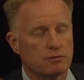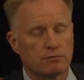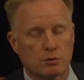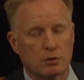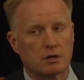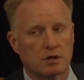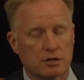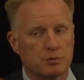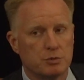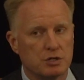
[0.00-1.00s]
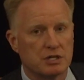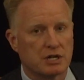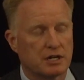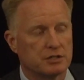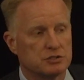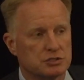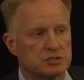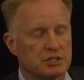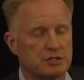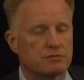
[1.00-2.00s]
for our community
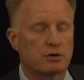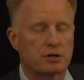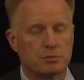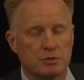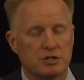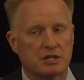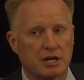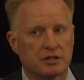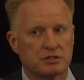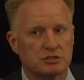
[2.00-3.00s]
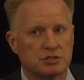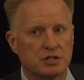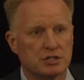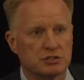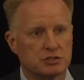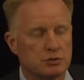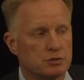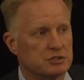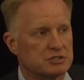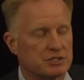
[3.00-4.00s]
colleges and for our community college students.